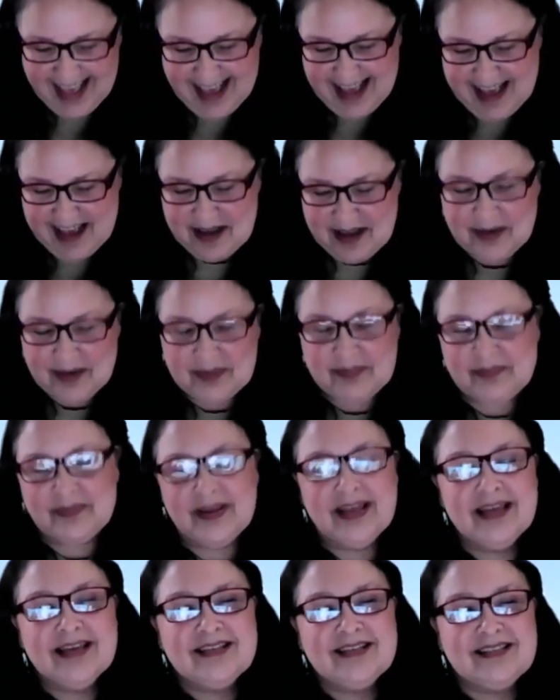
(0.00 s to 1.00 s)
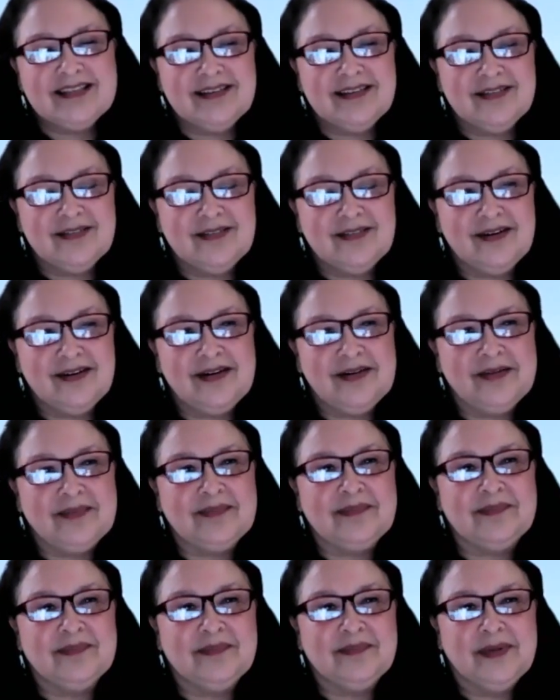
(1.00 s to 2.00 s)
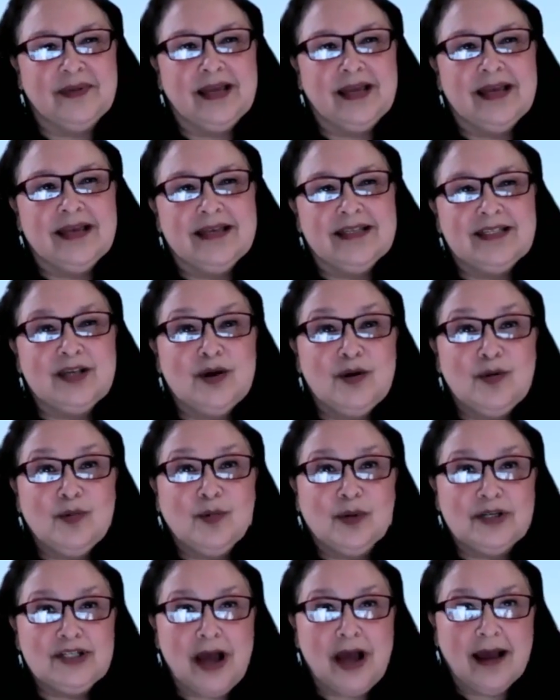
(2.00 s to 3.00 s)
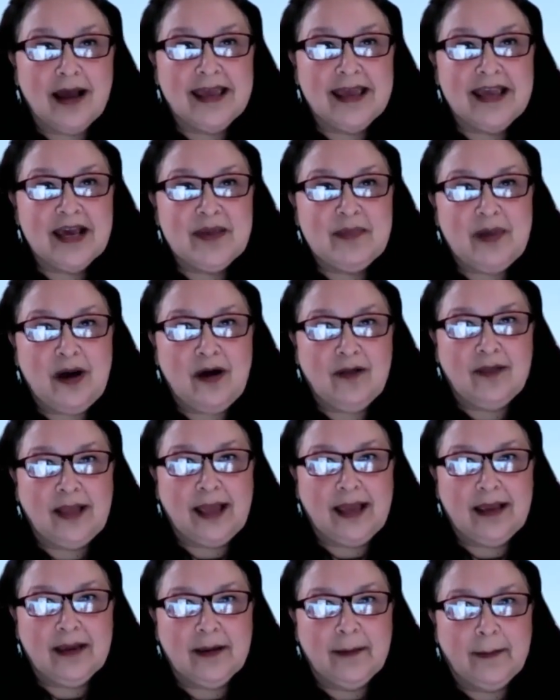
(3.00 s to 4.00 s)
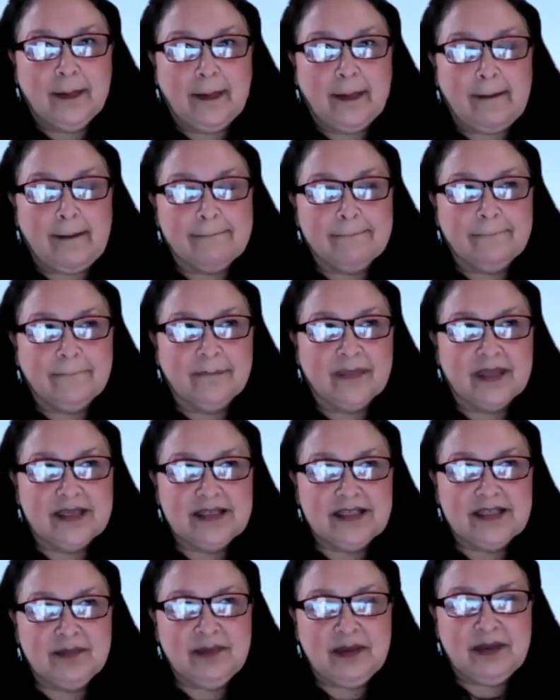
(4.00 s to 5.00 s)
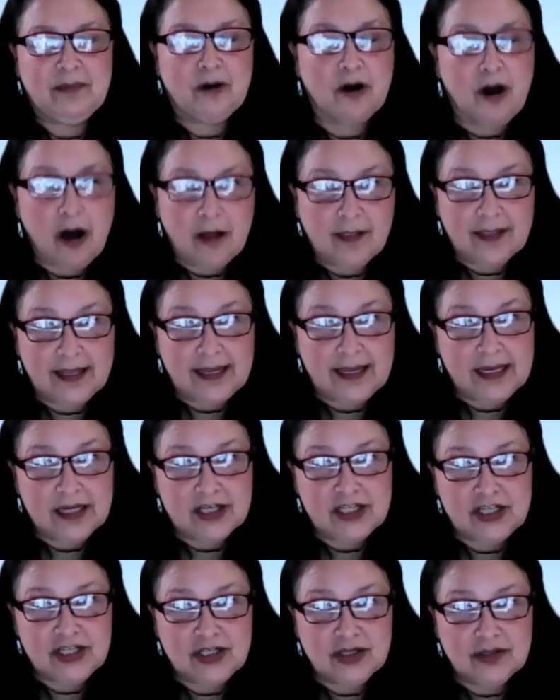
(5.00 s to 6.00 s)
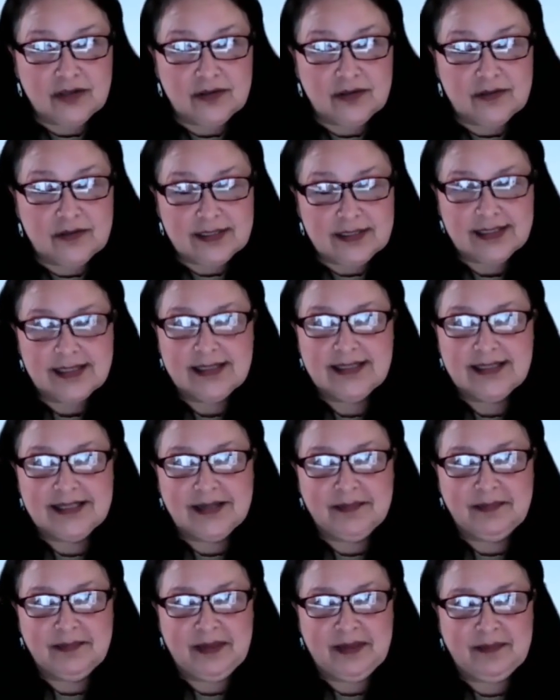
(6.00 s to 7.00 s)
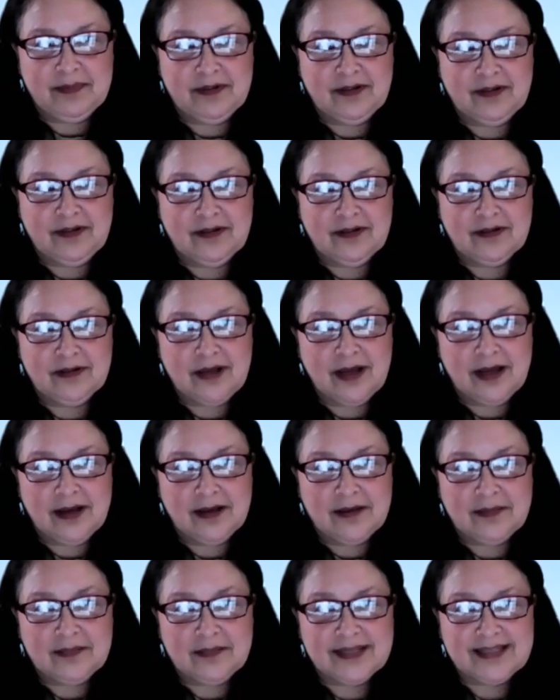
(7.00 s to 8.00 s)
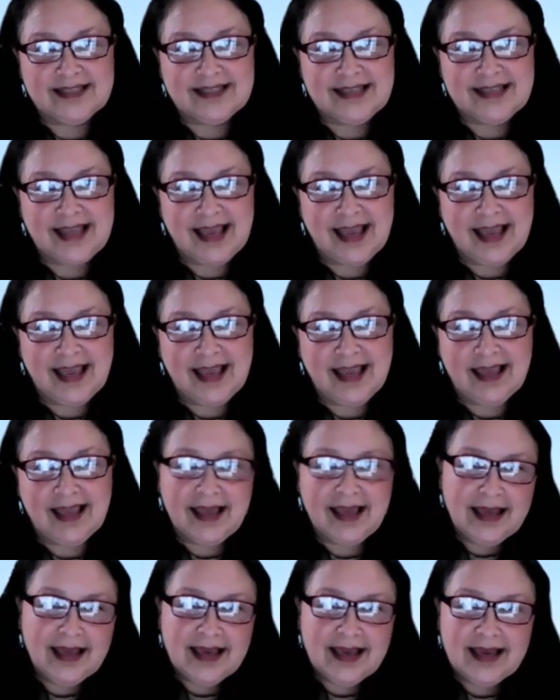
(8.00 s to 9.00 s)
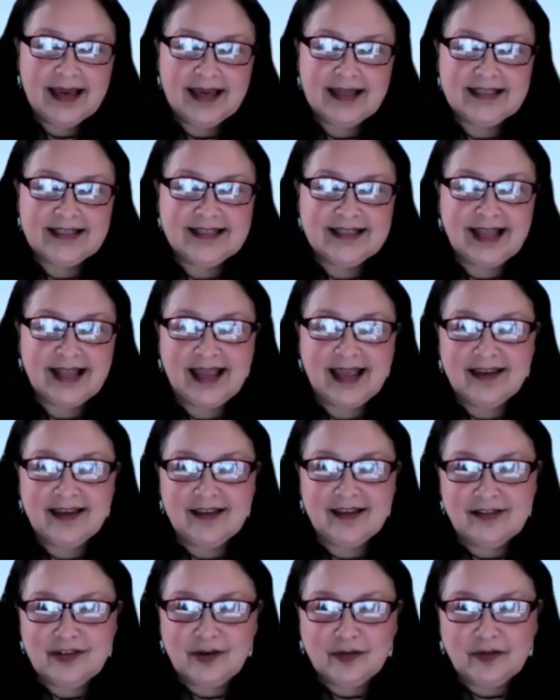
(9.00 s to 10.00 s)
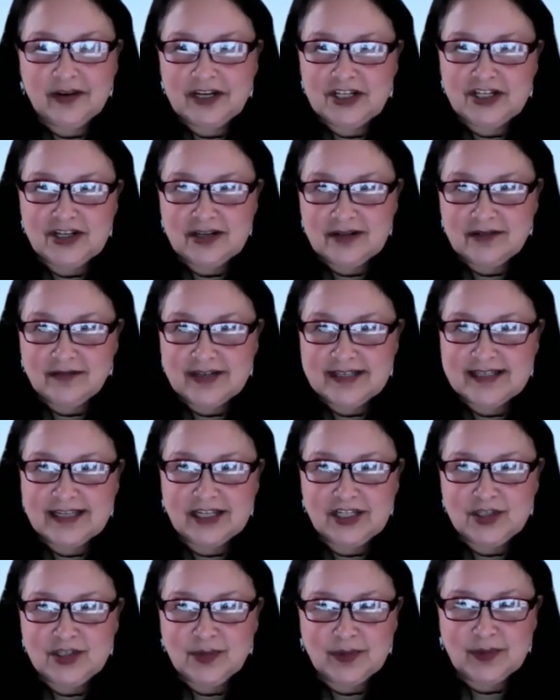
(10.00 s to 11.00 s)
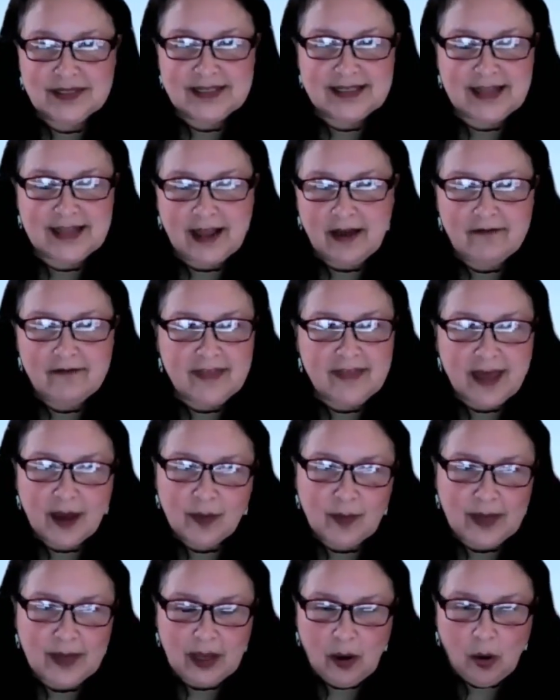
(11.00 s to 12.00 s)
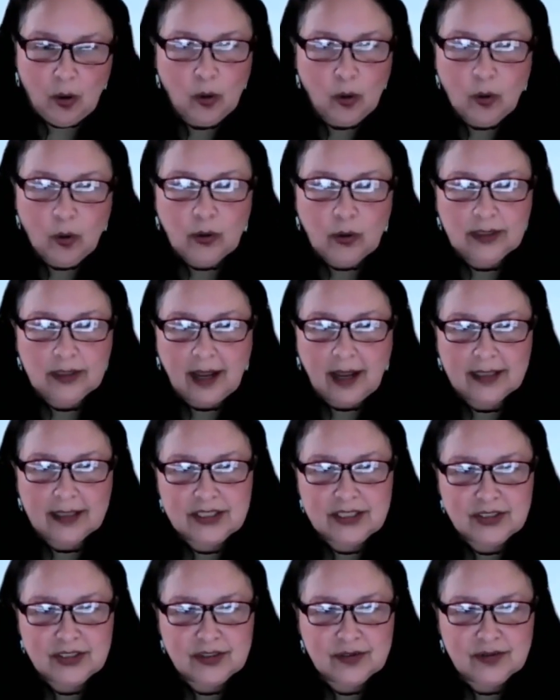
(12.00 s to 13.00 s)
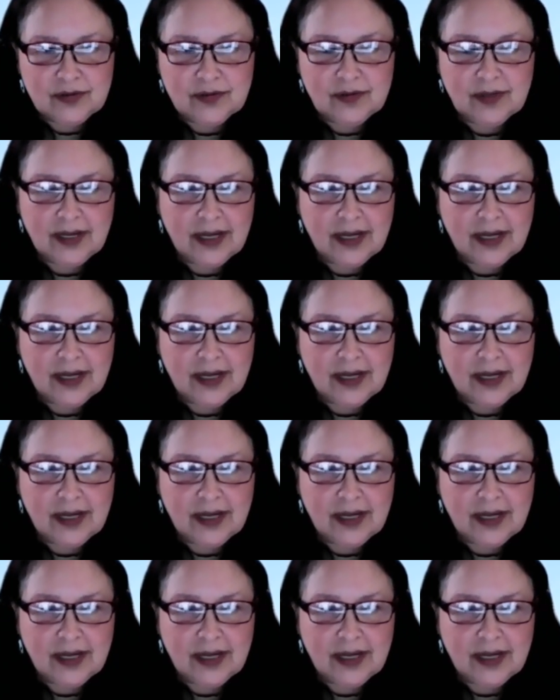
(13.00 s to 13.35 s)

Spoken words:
um, um, so we're talking about, like, some people call it issues. Some people say it's like the residual stuff that we hold on to,